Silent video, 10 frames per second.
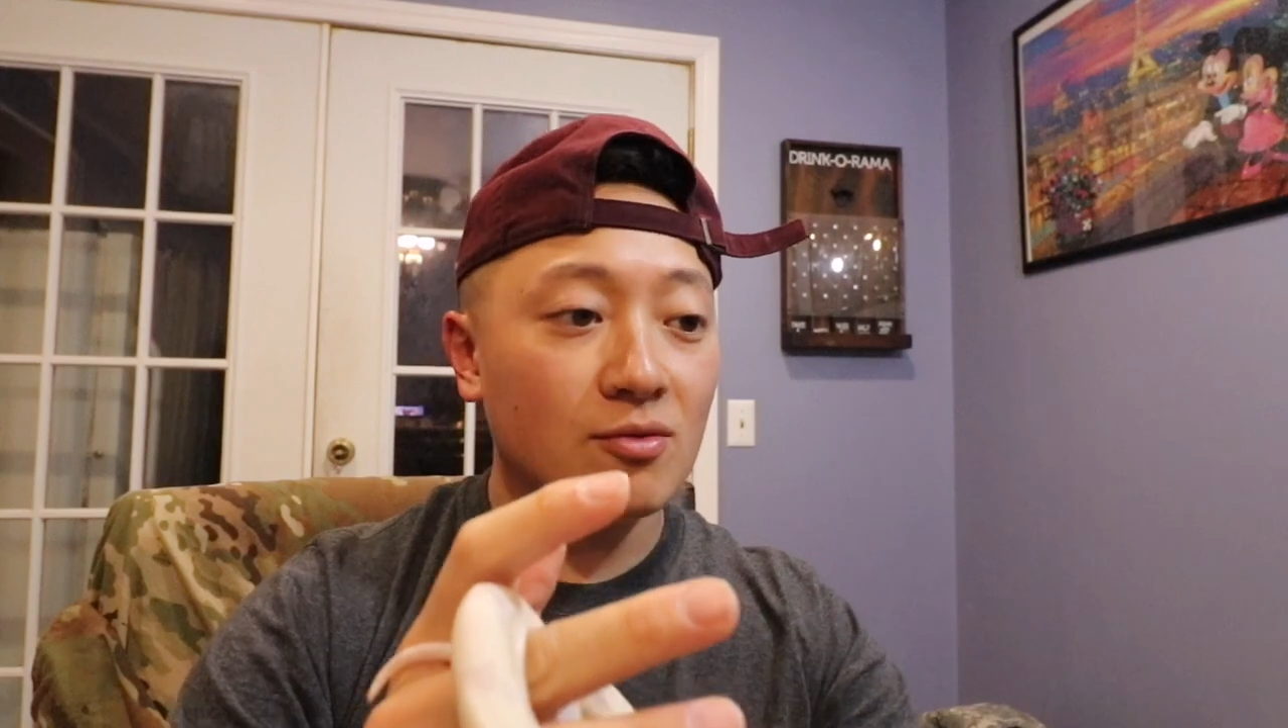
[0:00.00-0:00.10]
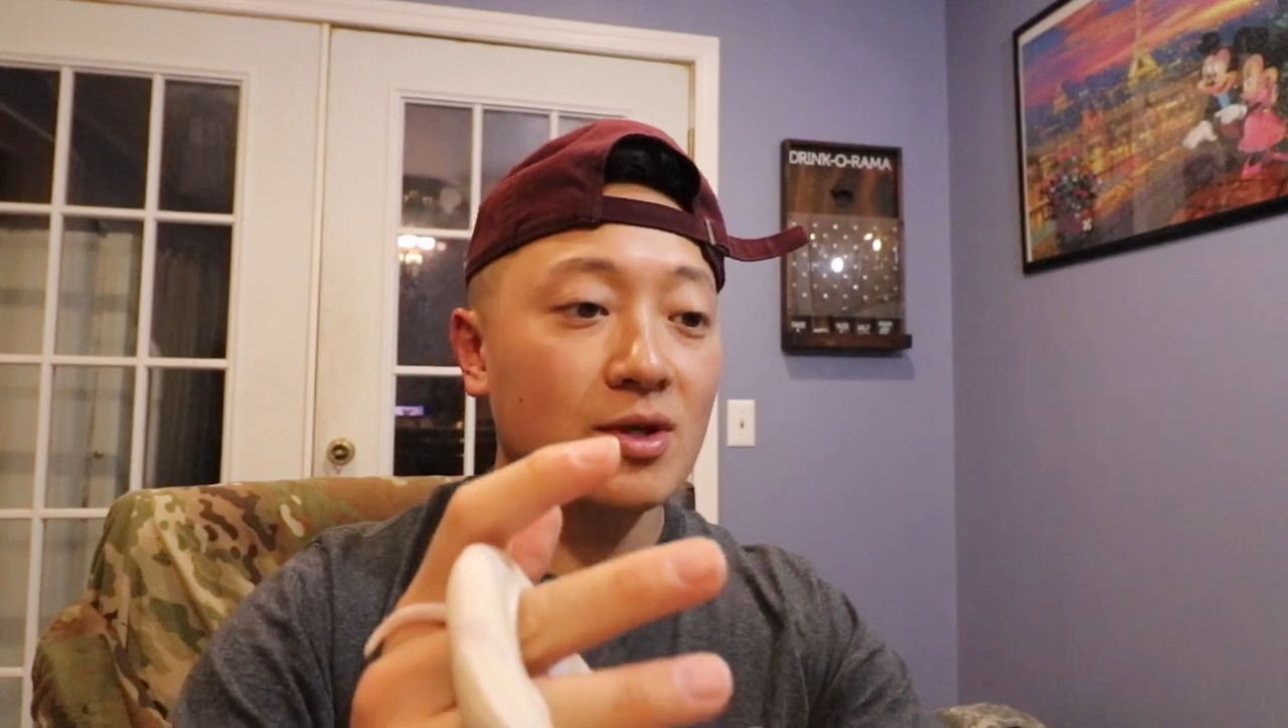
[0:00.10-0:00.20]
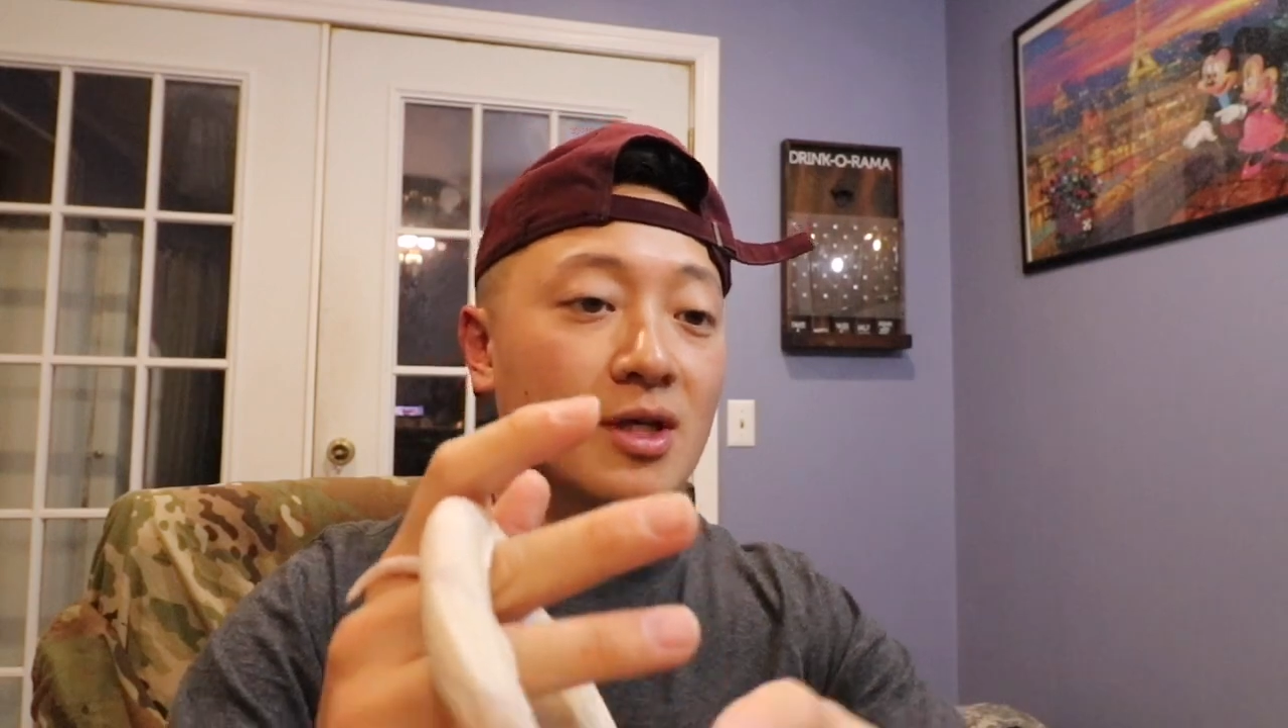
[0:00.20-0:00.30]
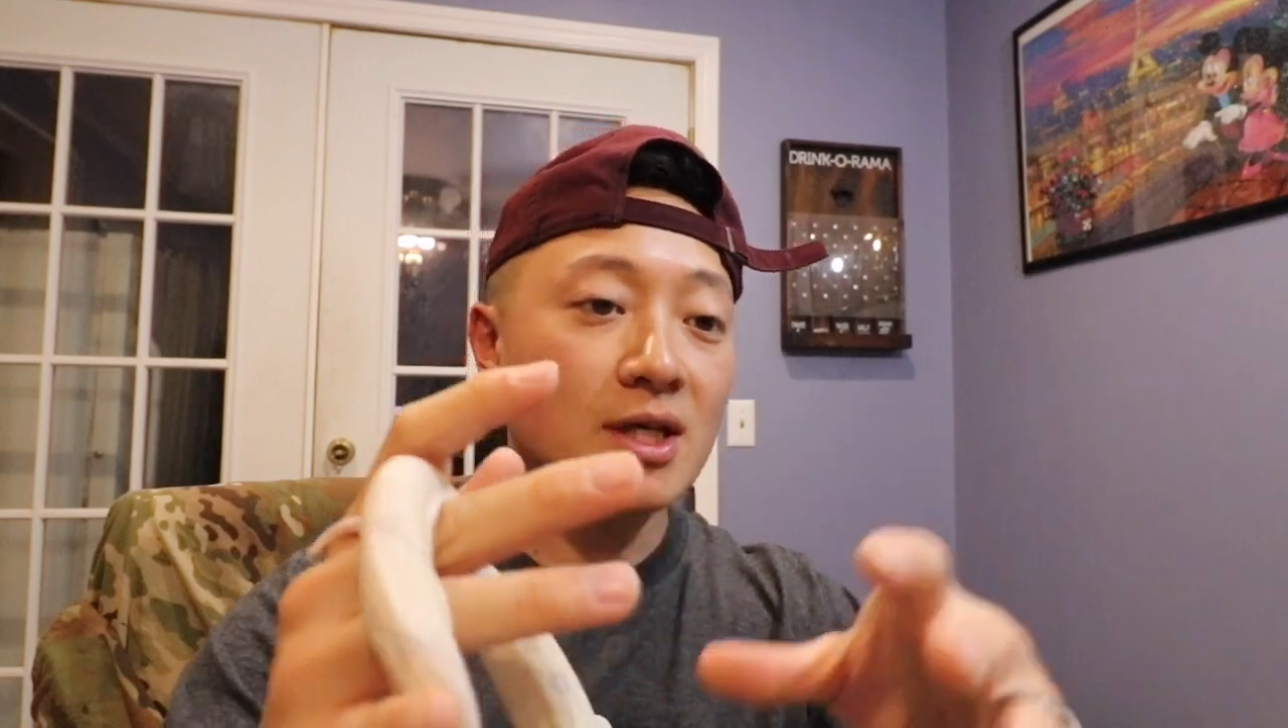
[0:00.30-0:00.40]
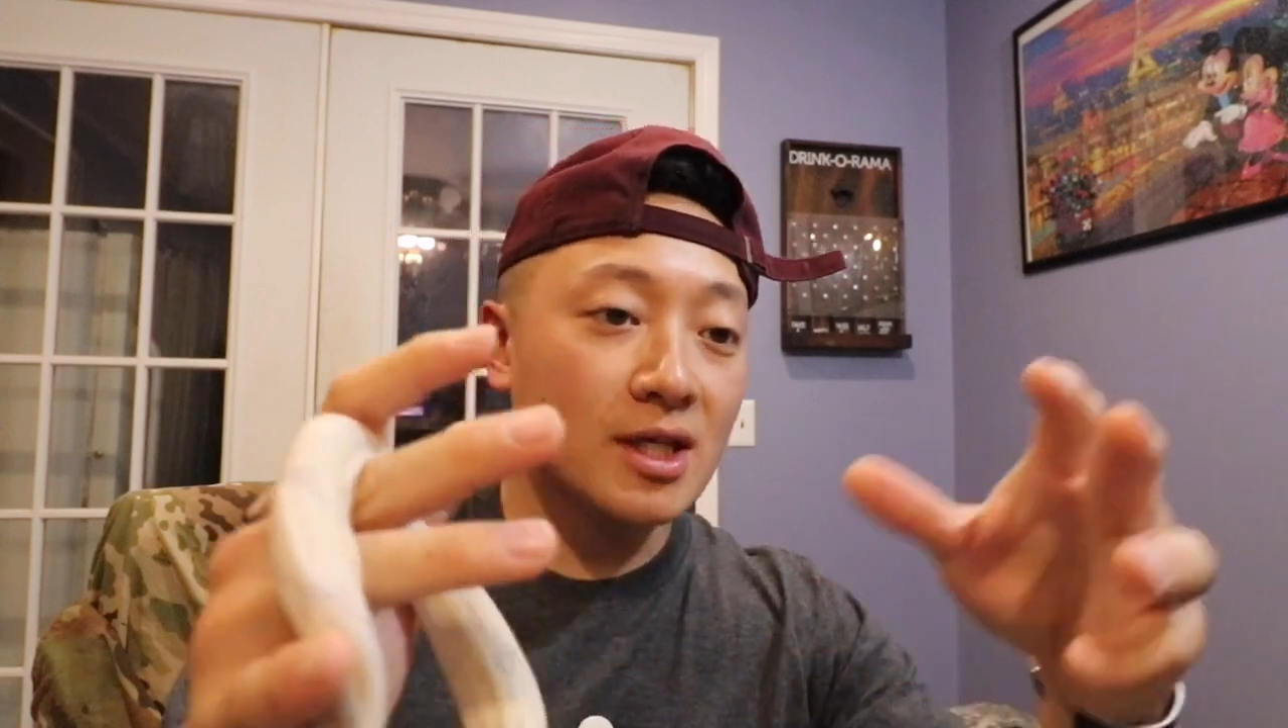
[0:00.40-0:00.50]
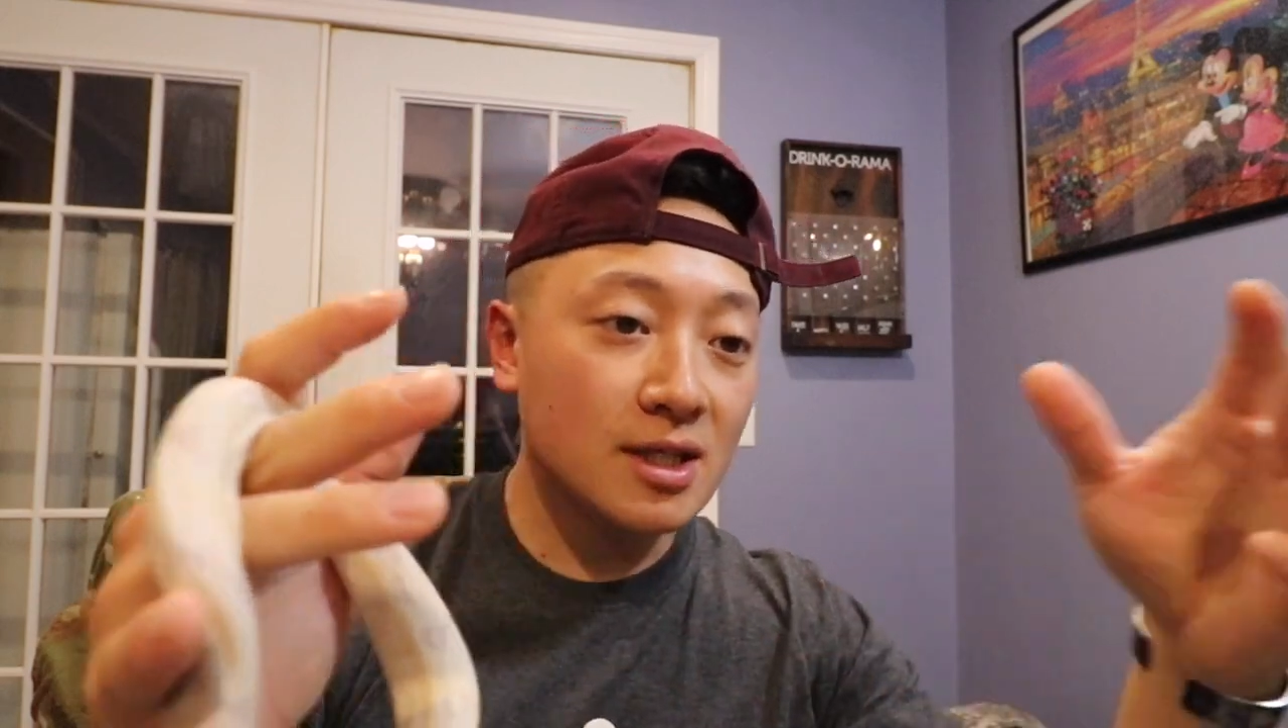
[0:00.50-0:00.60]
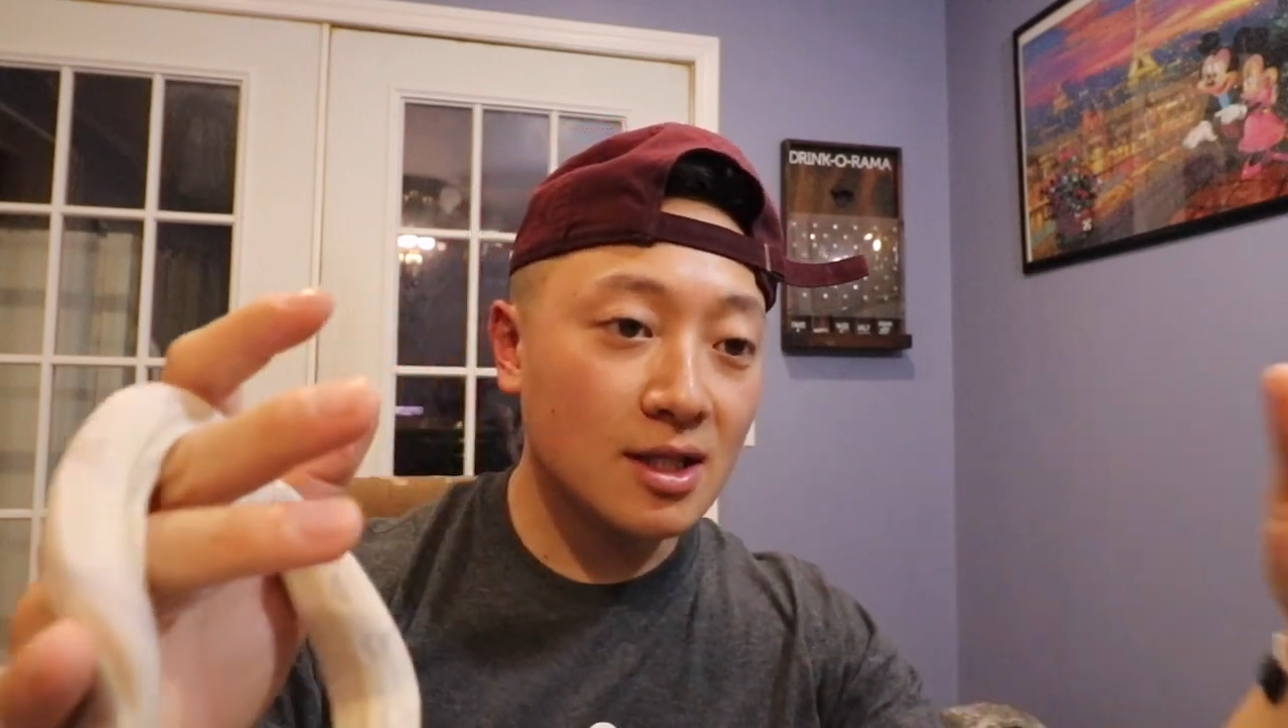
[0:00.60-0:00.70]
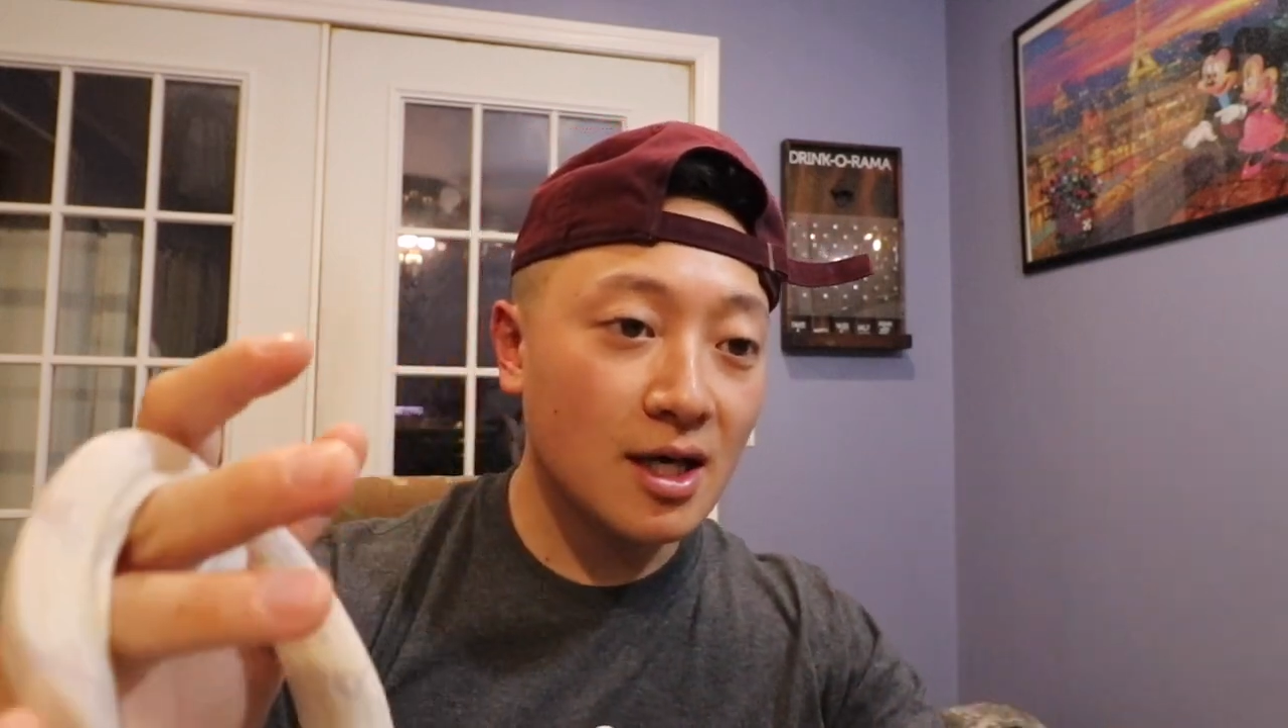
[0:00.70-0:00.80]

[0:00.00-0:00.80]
with a heat